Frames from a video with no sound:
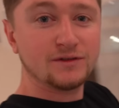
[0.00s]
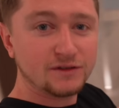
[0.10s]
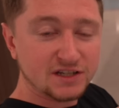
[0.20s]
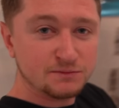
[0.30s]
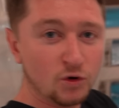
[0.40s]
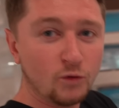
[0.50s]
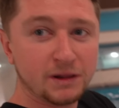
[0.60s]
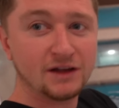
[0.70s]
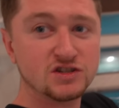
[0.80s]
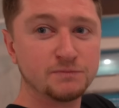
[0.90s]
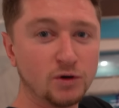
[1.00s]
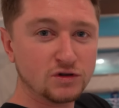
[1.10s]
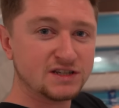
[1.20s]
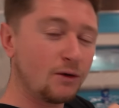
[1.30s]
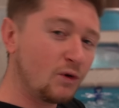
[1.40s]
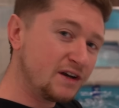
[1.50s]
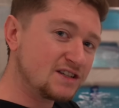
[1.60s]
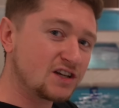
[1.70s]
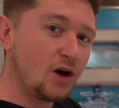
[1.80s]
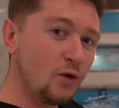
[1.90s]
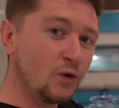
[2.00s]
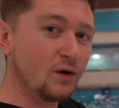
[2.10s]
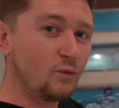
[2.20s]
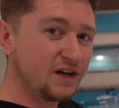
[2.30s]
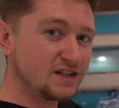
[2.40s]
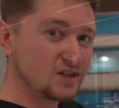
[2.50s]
the small plunge pools. Now one is cold and one is